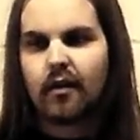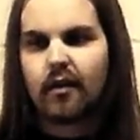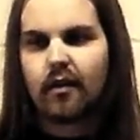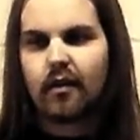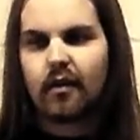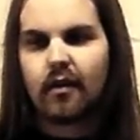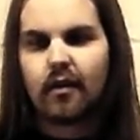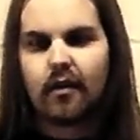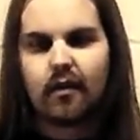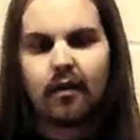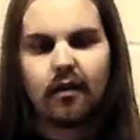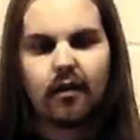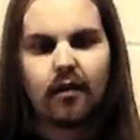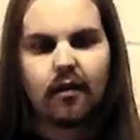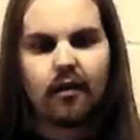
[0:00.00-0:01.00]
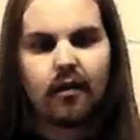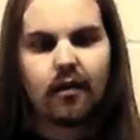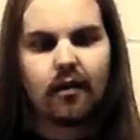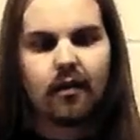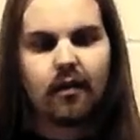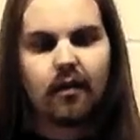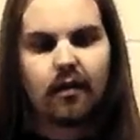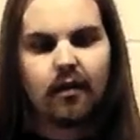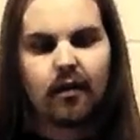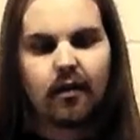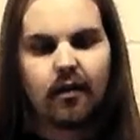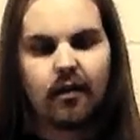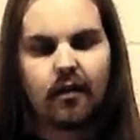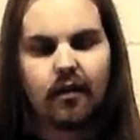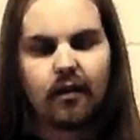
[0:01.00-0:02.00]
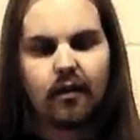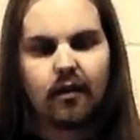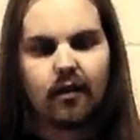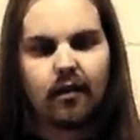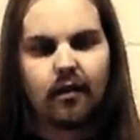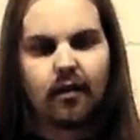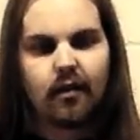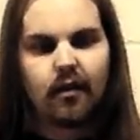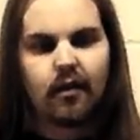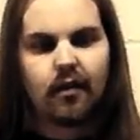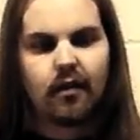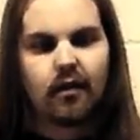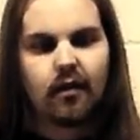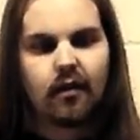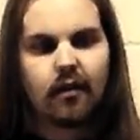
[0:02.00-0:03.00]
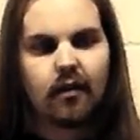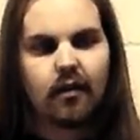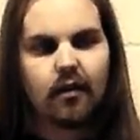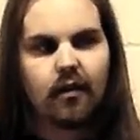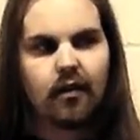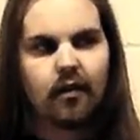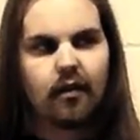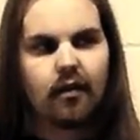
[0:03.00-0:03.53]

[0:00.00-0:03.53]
The person shown says nothing.